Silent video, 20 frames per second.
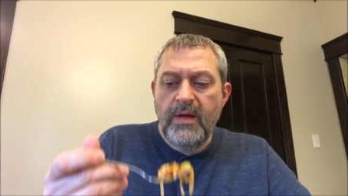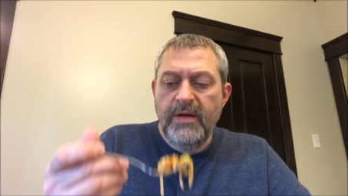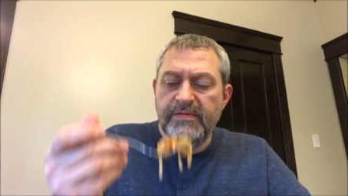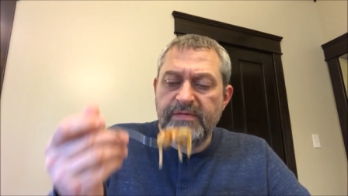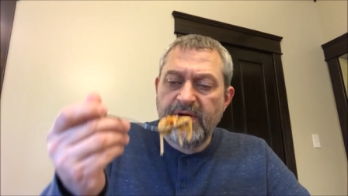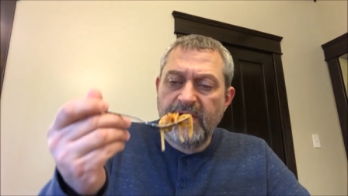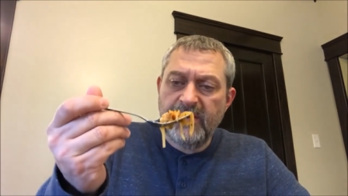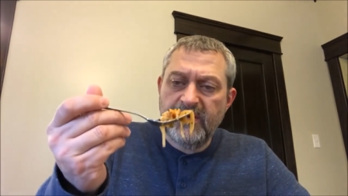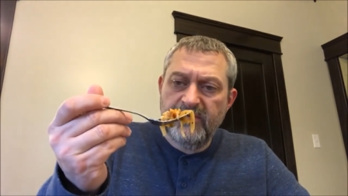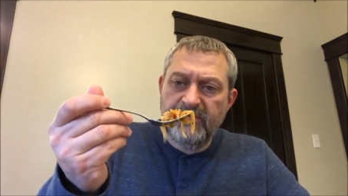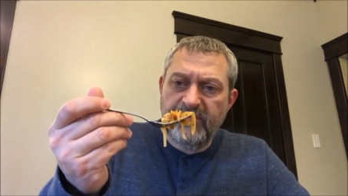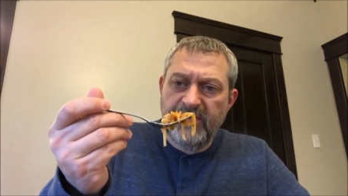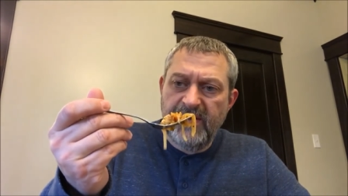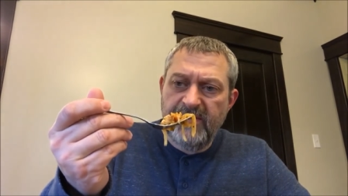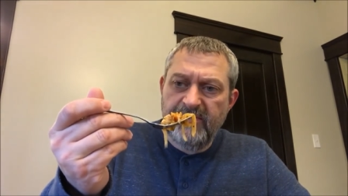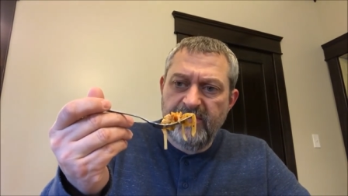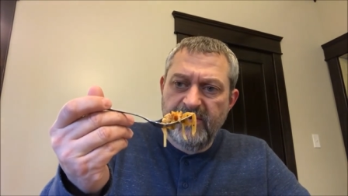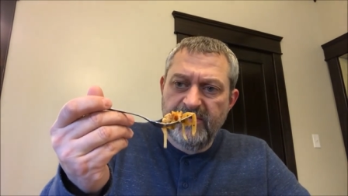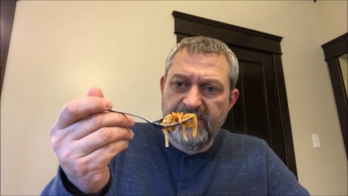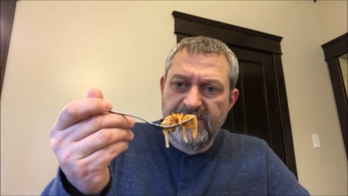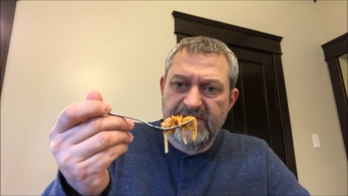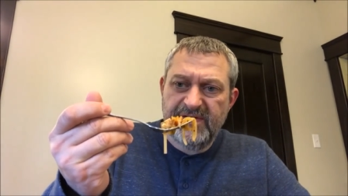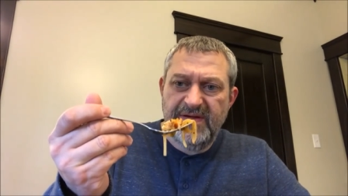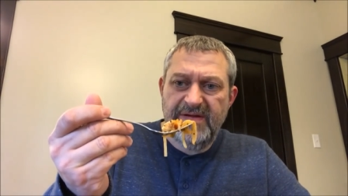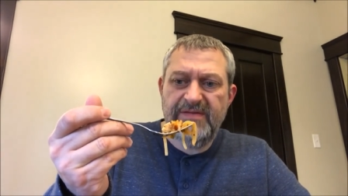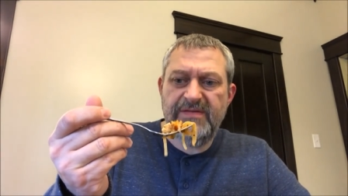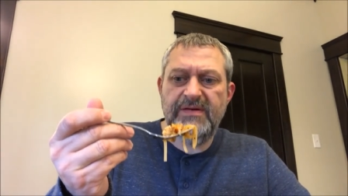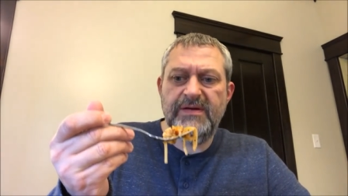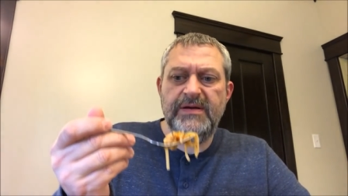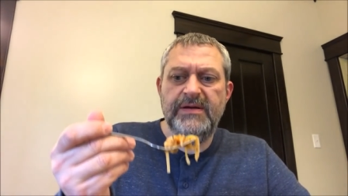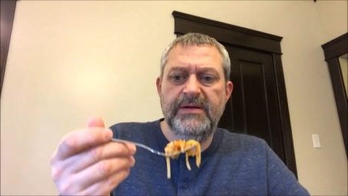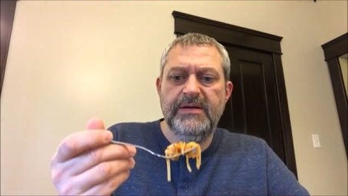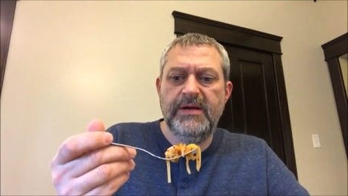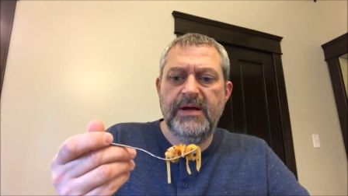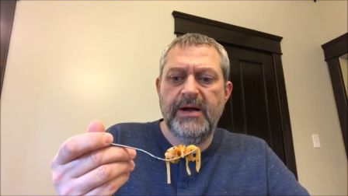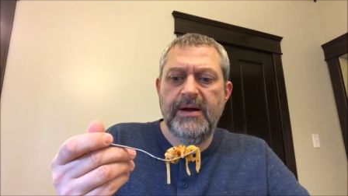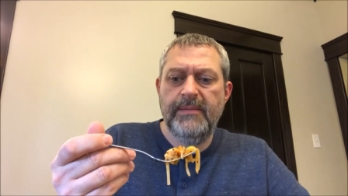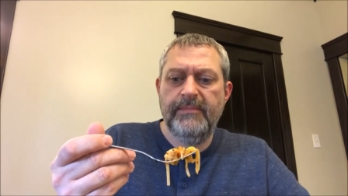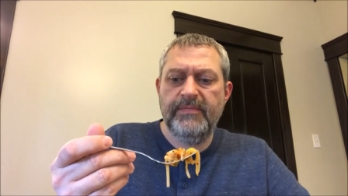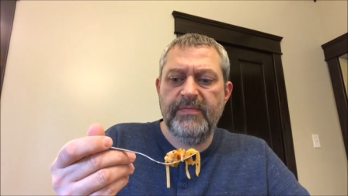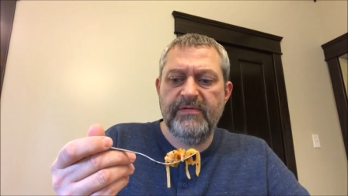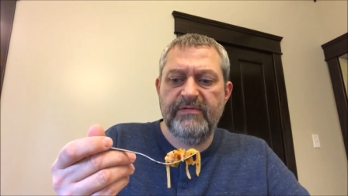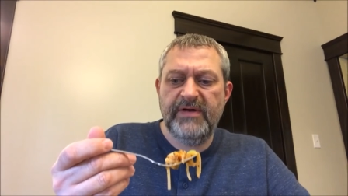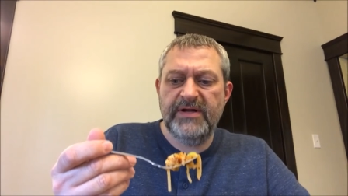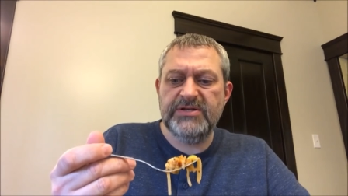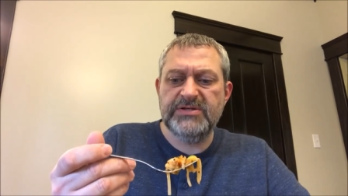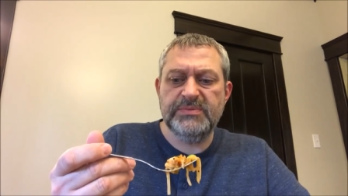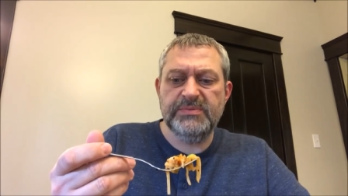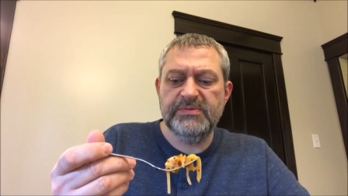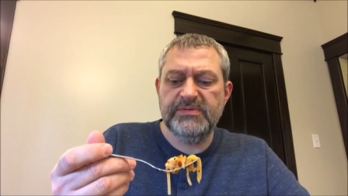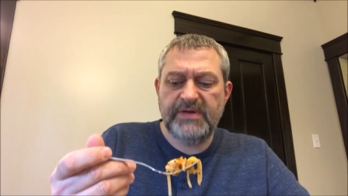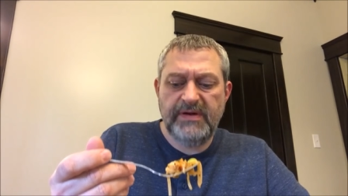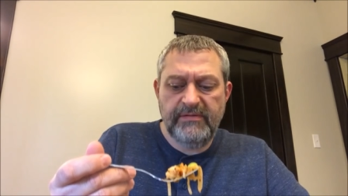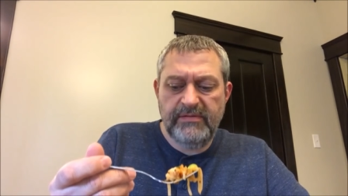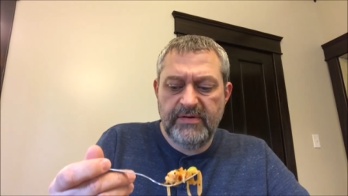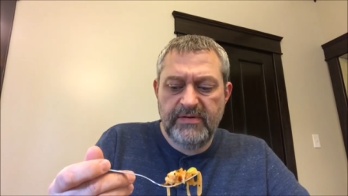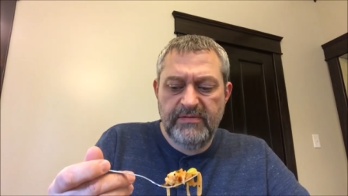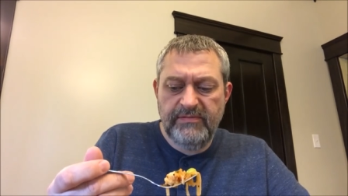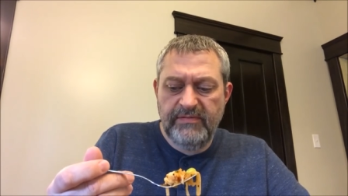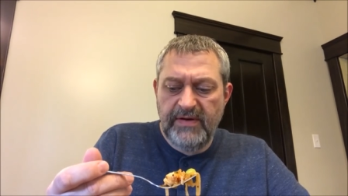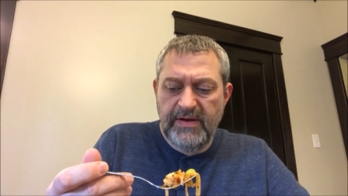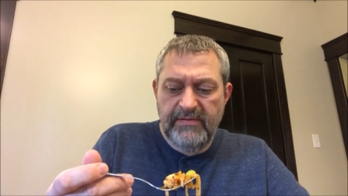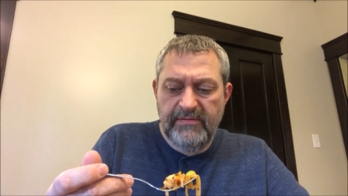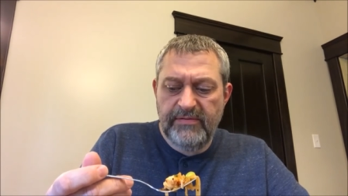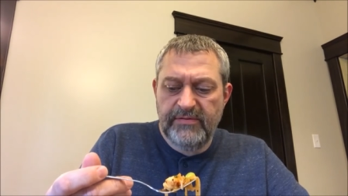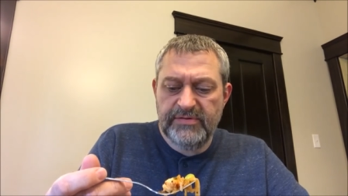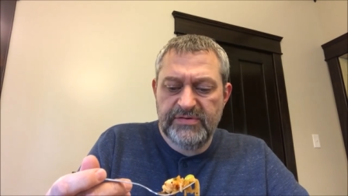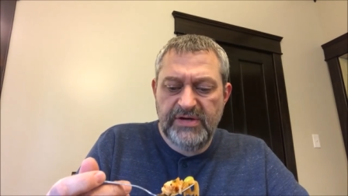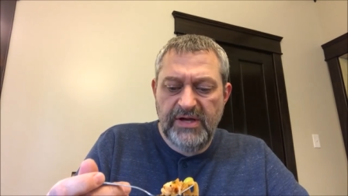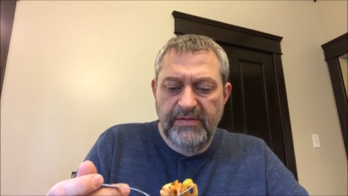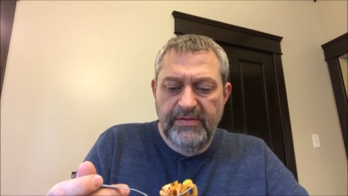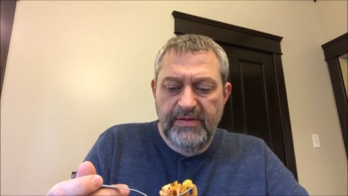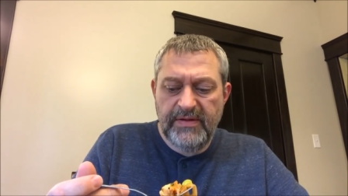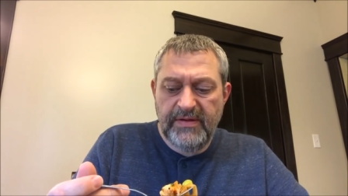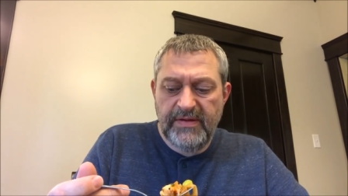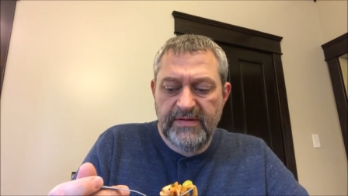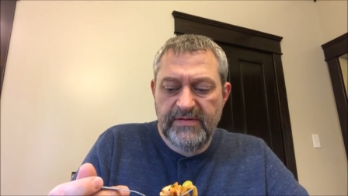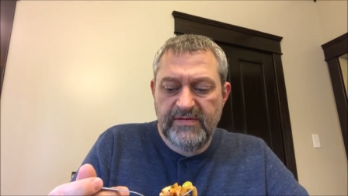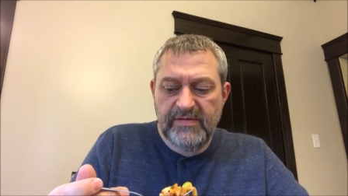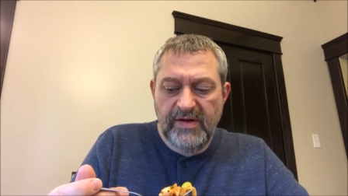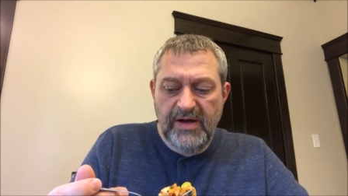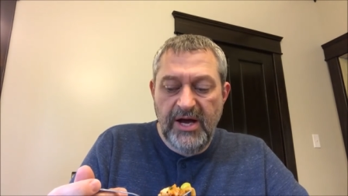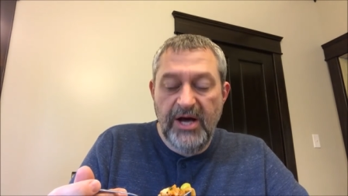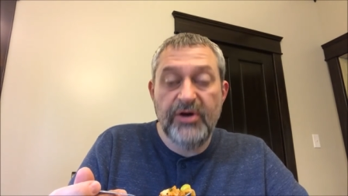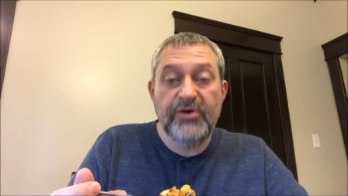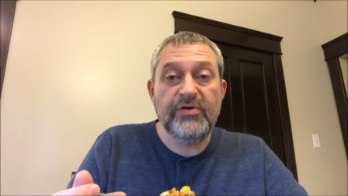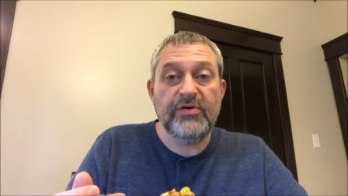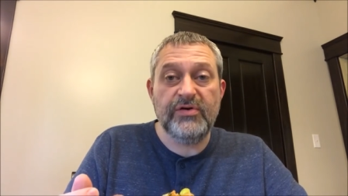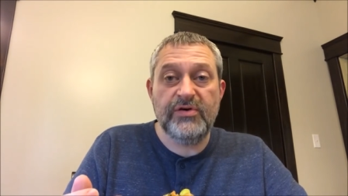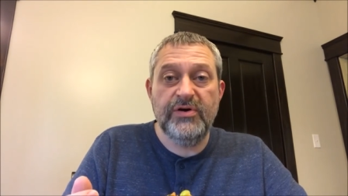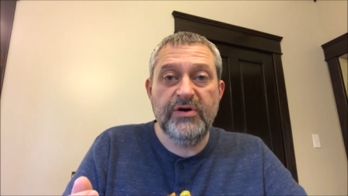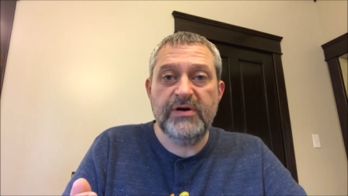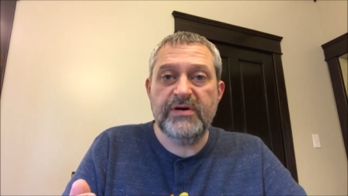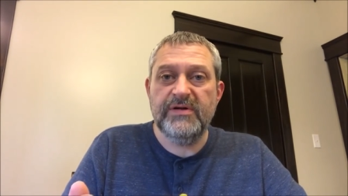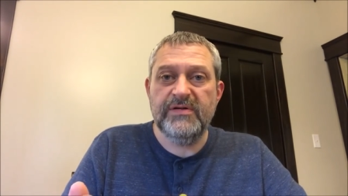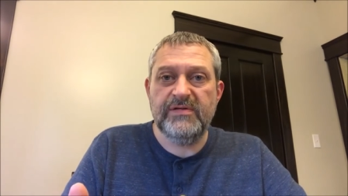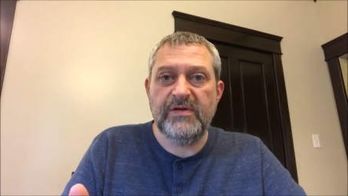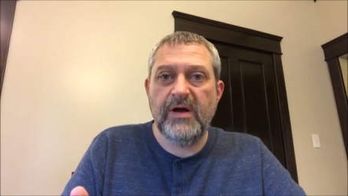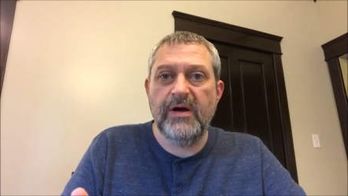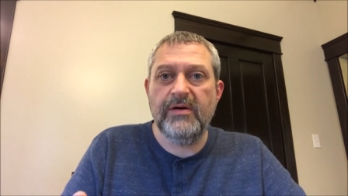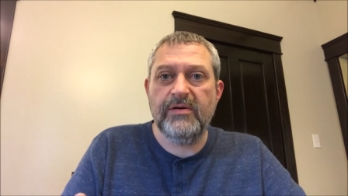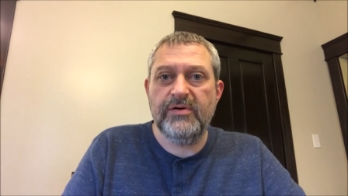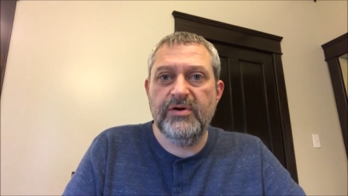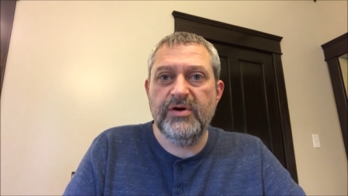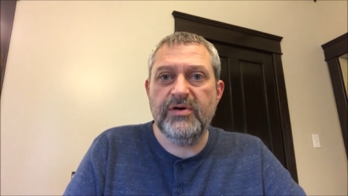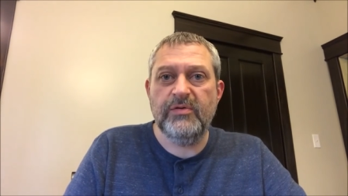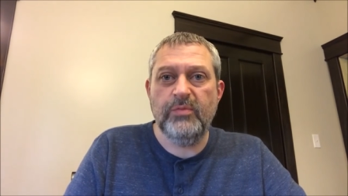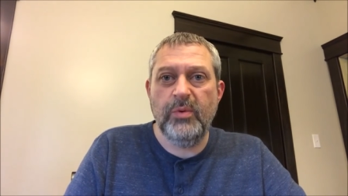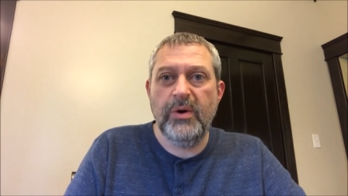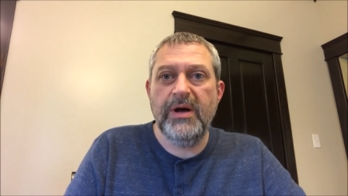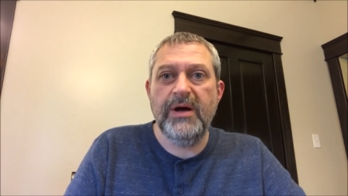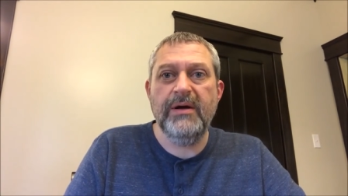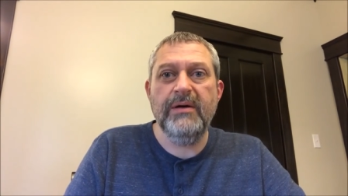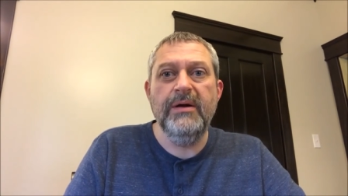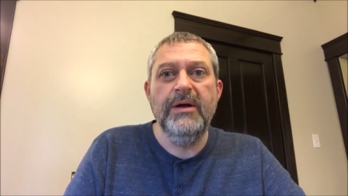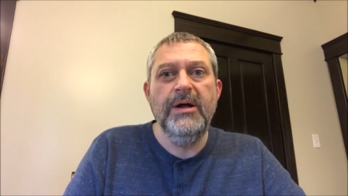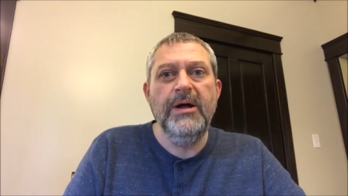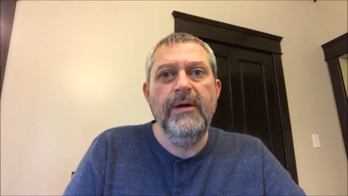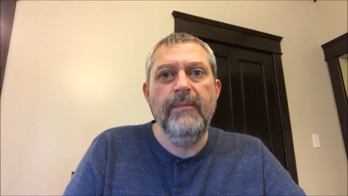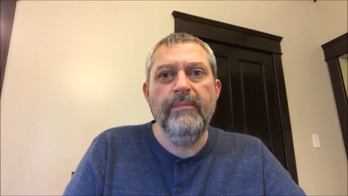It's got a good flavor on the seasoning. The vegetables have a good flavor. There's nothing that's undercooked. It's all cooked well.